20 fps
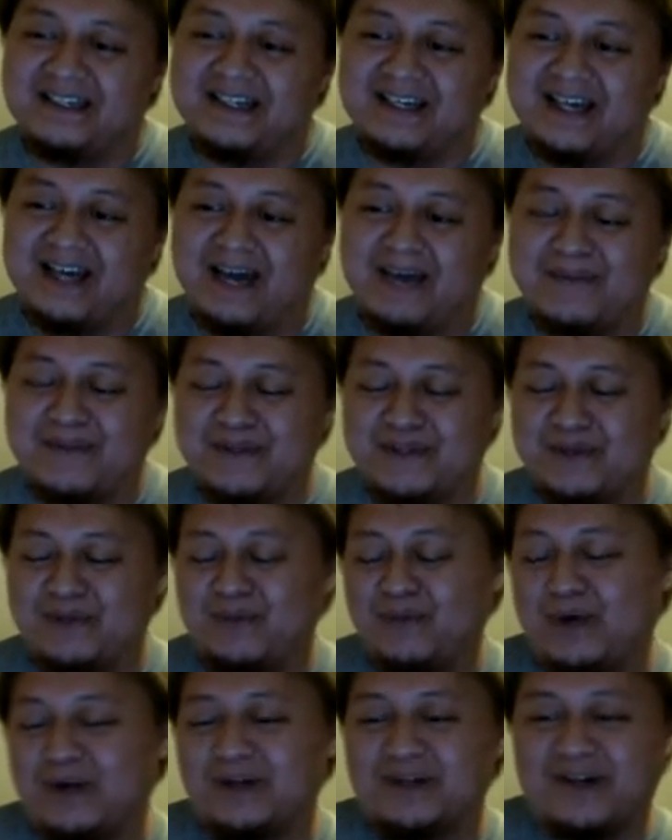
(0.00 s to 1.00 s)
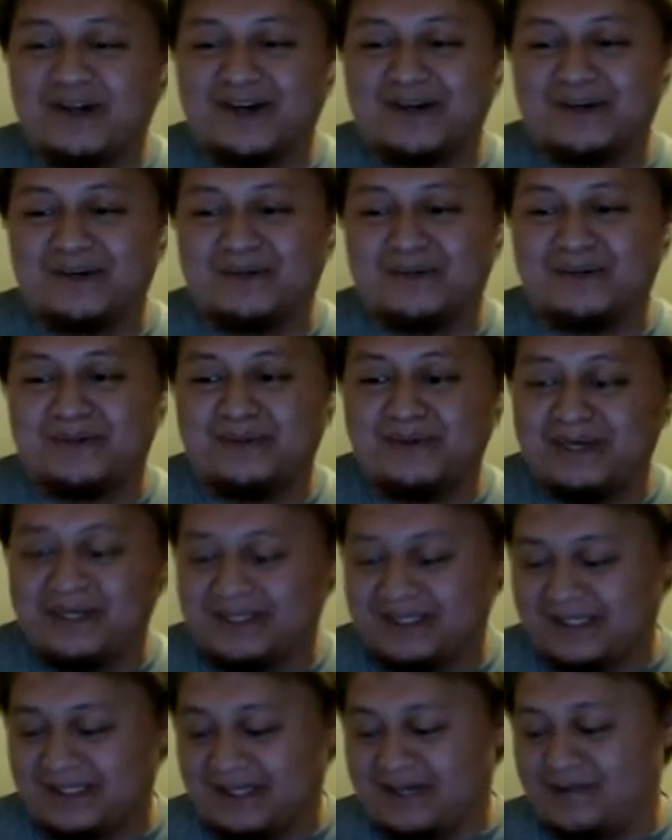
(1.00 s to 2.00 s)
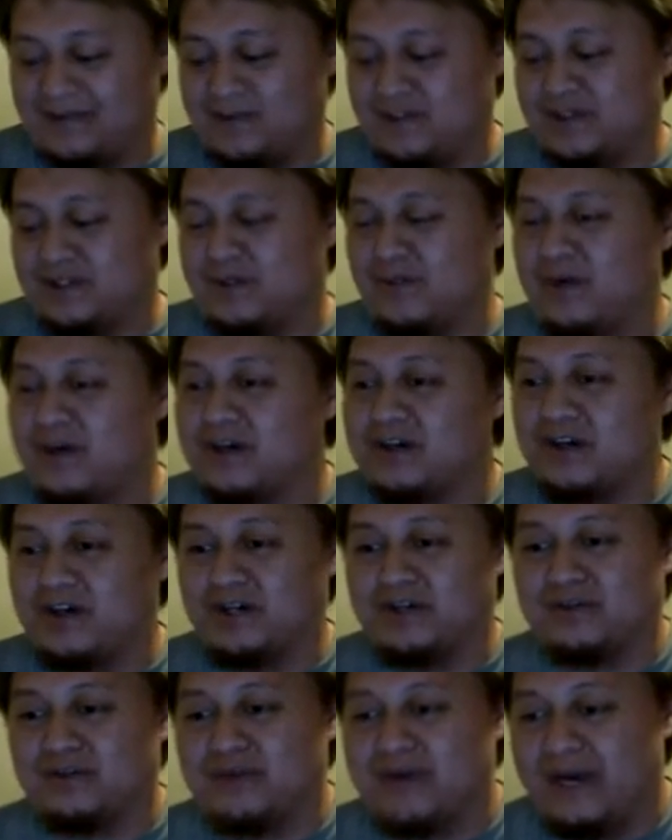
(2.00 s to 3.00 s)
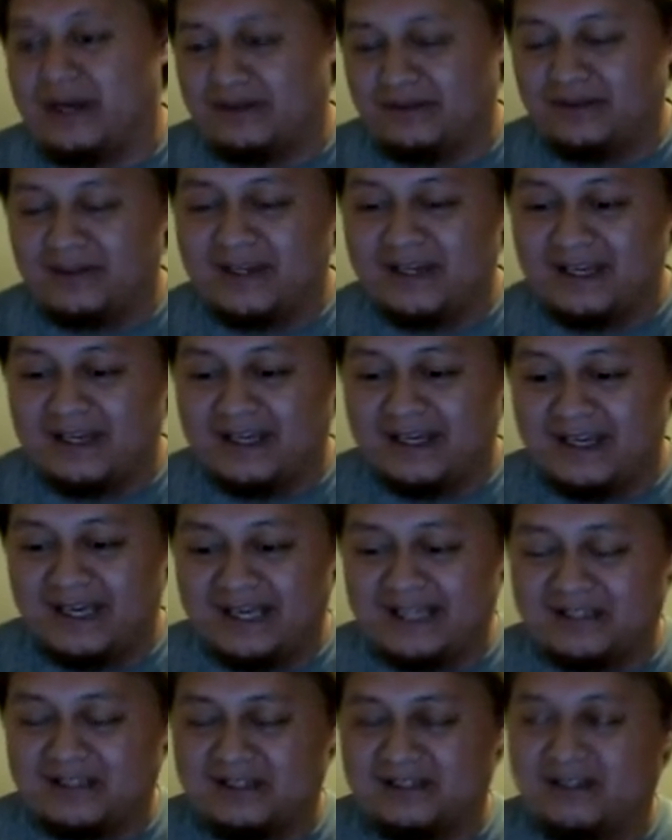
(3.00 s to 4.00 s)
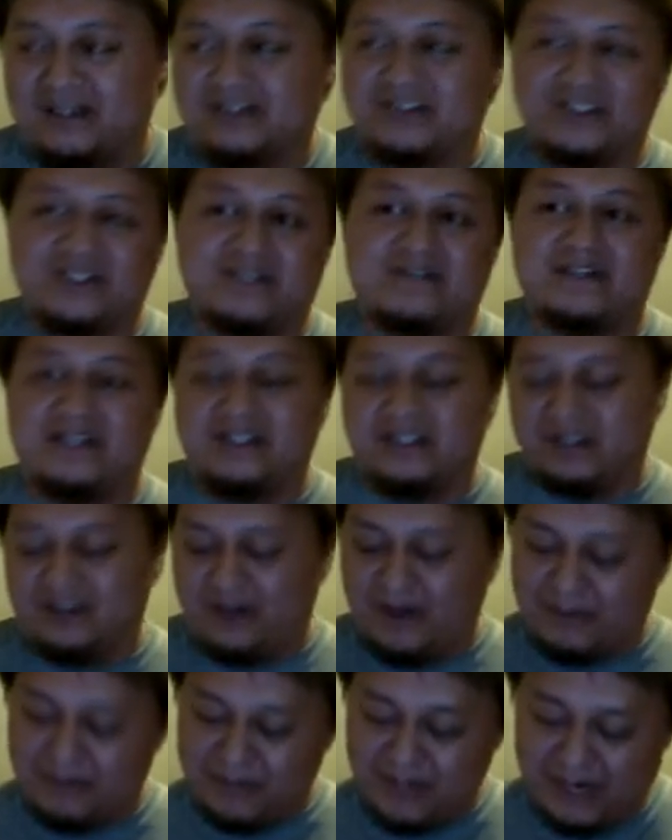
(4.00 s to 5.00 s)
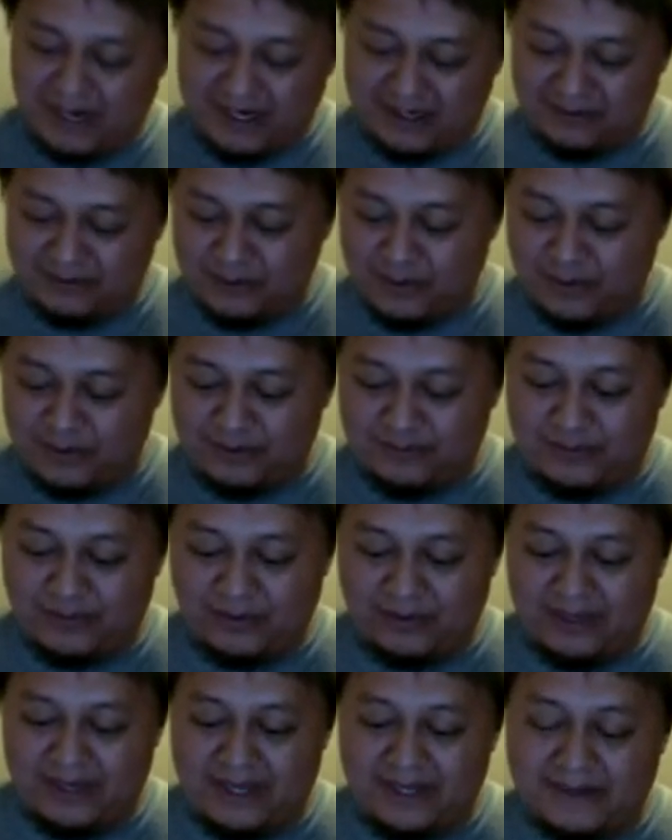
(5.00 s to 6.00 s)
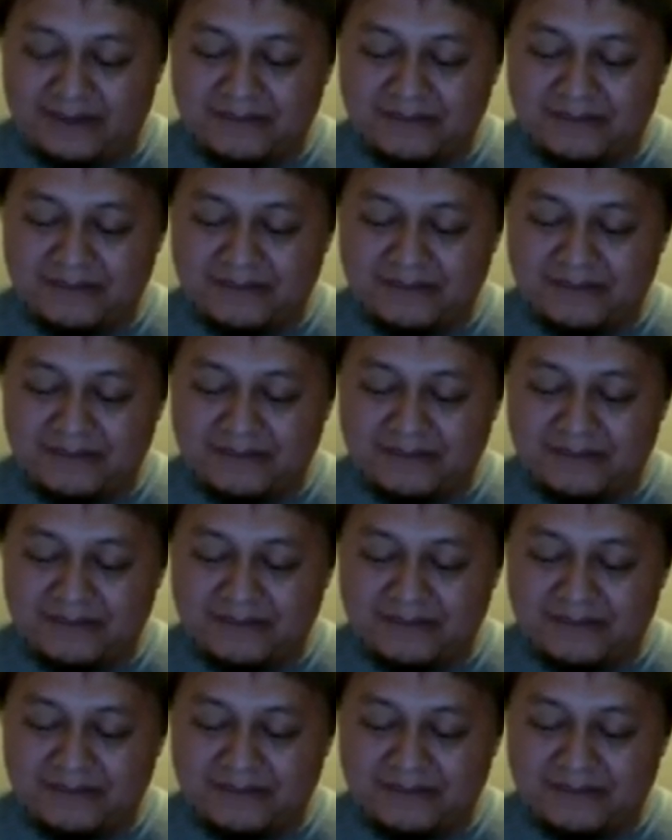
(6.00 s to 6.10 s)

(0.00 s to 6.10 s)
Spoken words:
I'm using 1 card only once instead of using 1 card throughout its longevity. So I'm kind of going for, like,